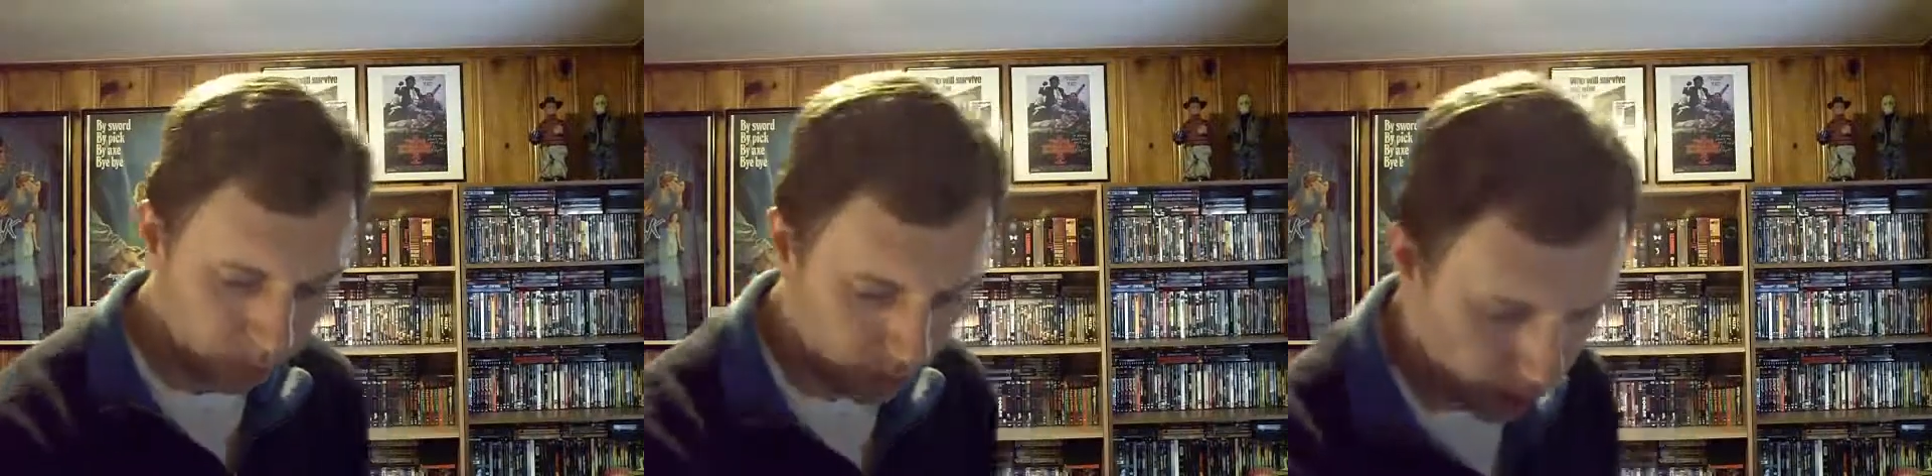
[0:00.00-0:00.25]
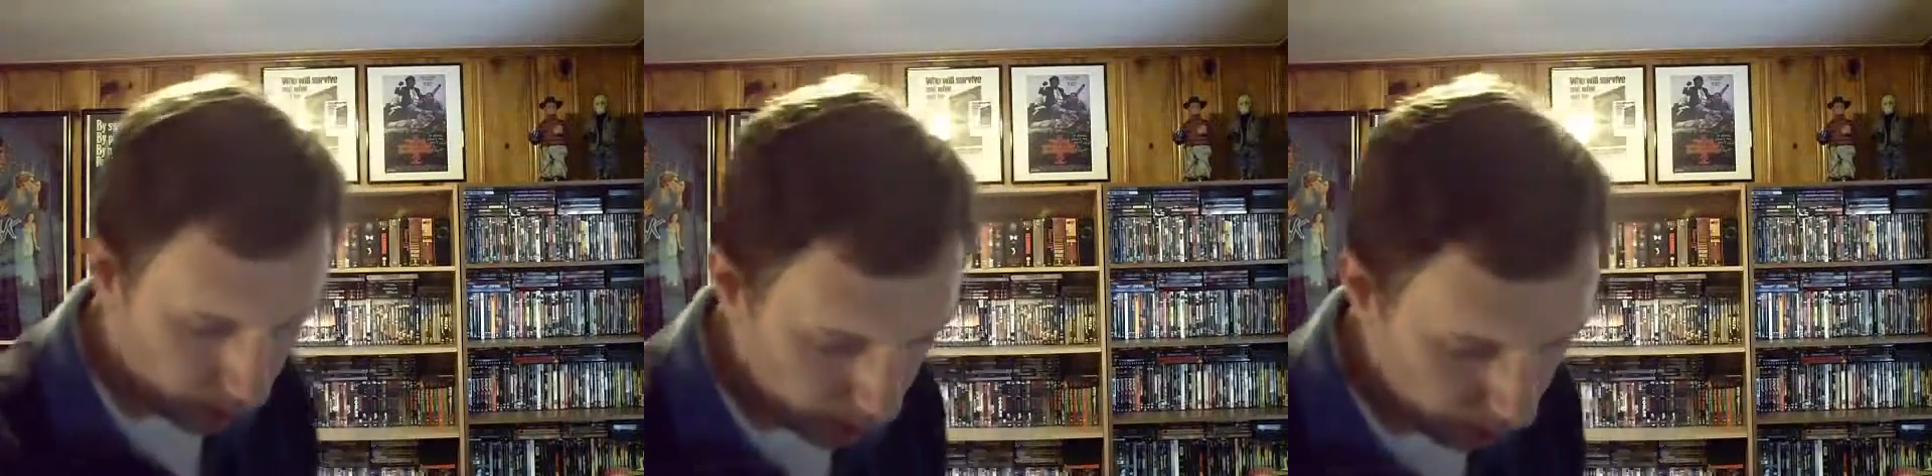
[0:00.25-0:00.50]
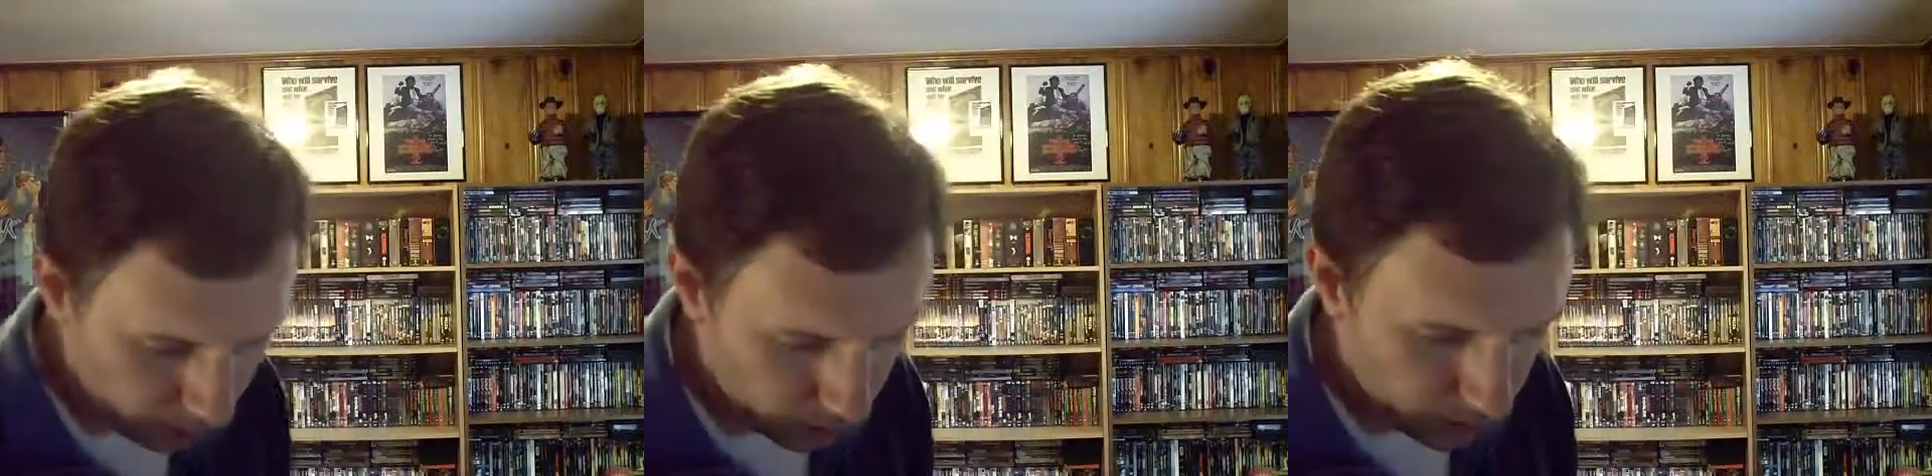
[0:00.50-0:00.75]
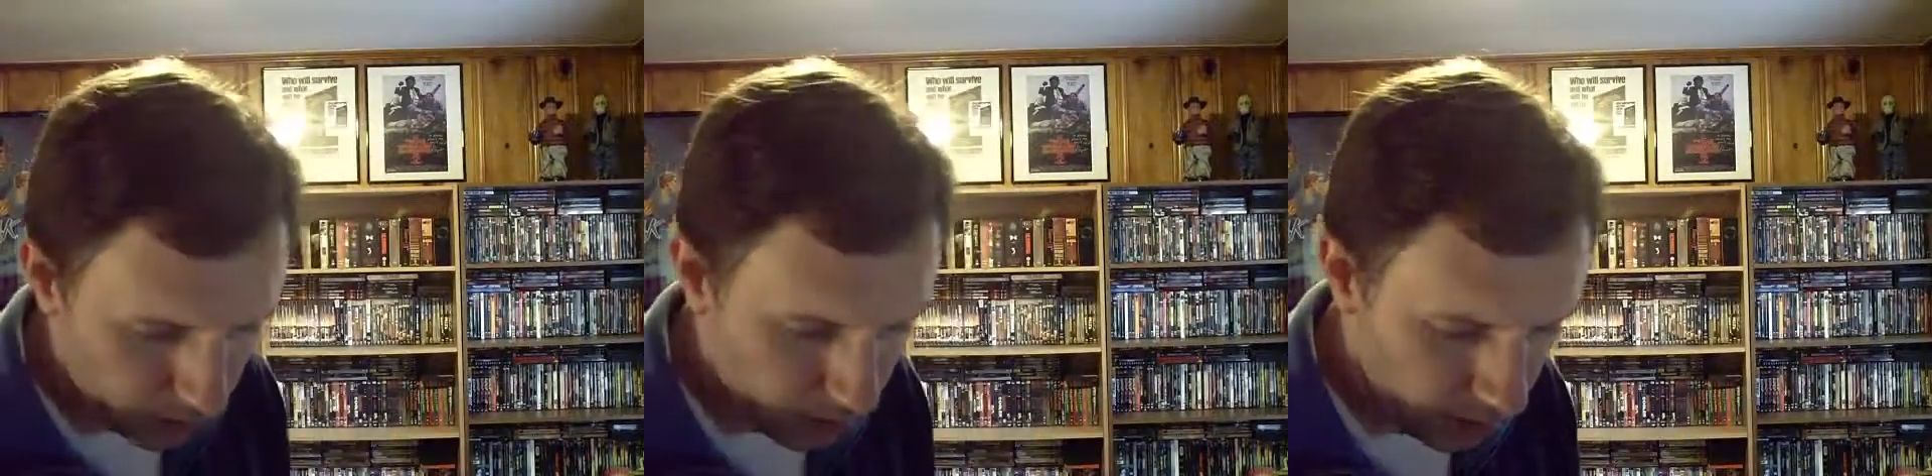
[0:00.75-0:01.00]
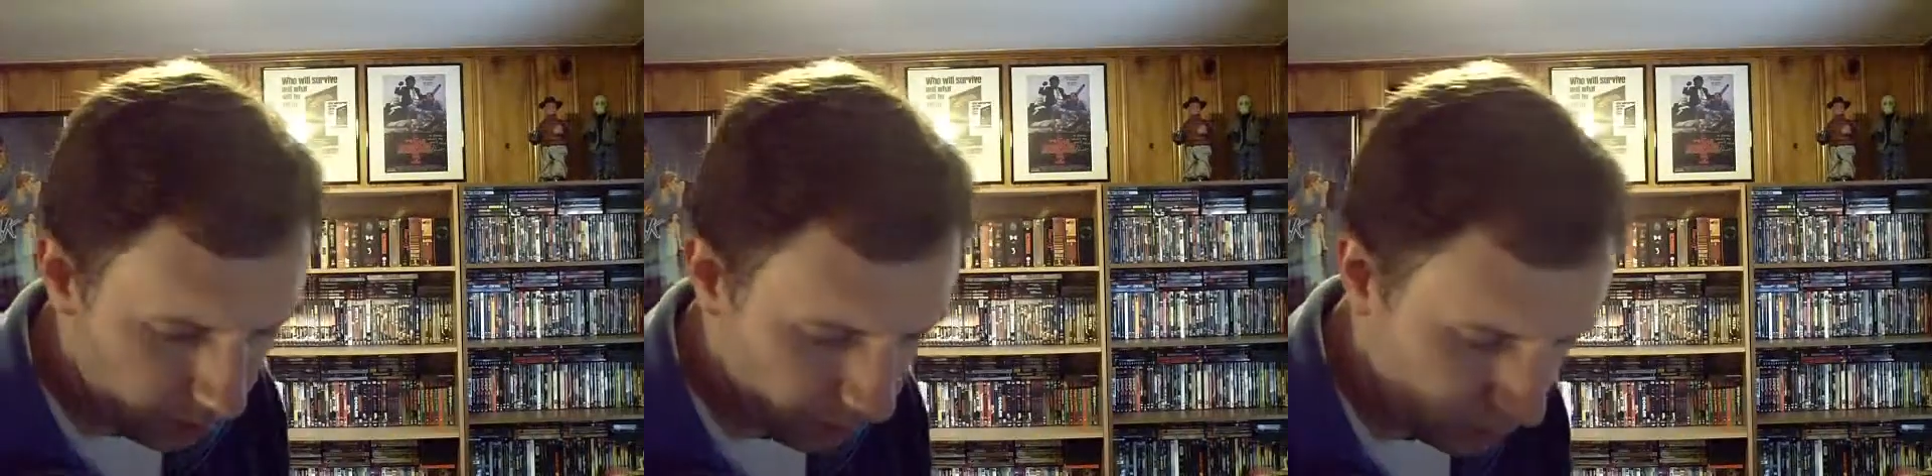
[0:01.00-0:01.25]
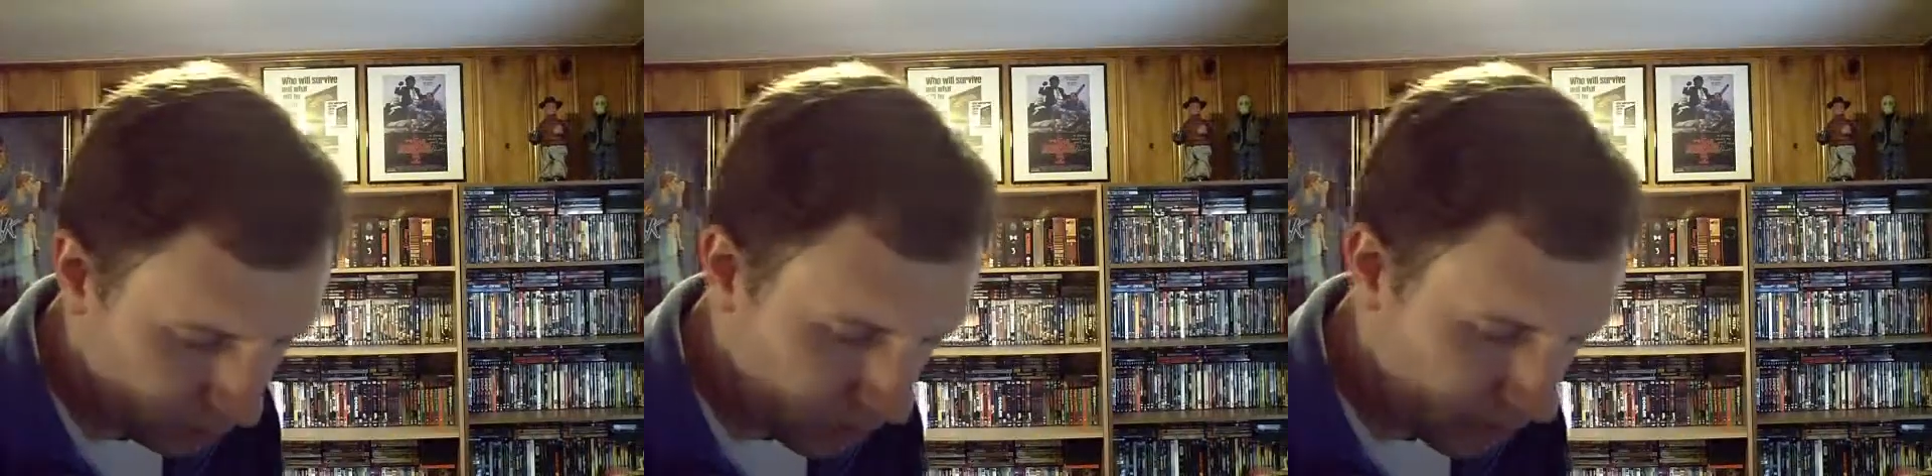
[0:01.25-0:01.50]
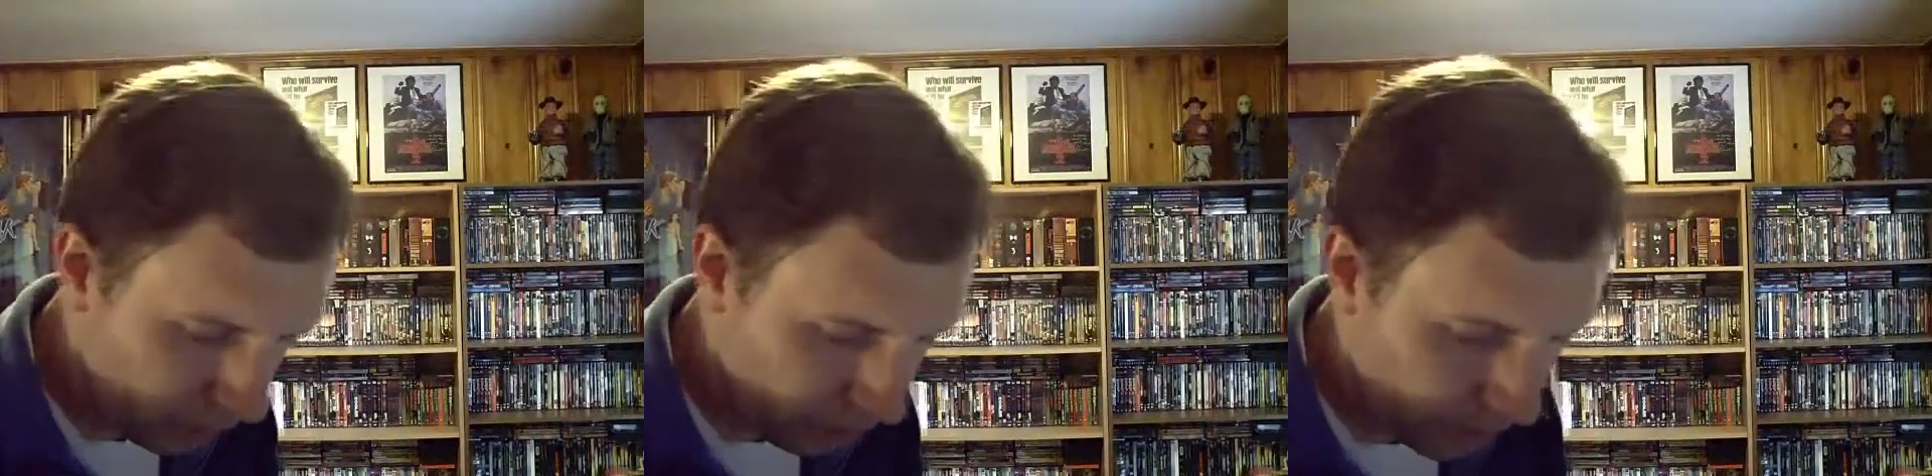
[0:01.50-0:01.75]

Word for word: But I'll leave you today, like I